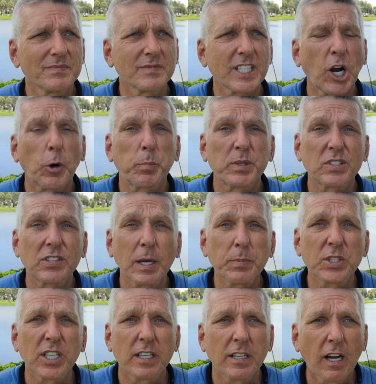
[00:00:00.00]
Our
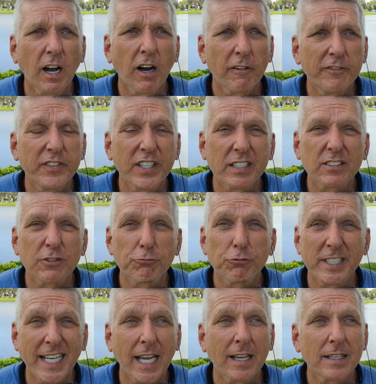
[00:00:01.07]
perception of this
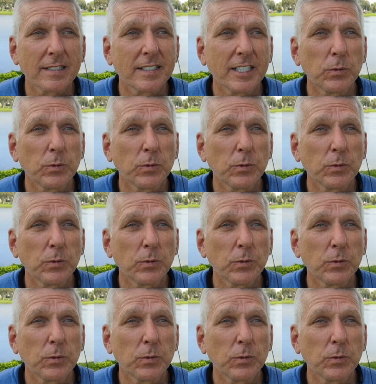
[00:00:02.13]
reality,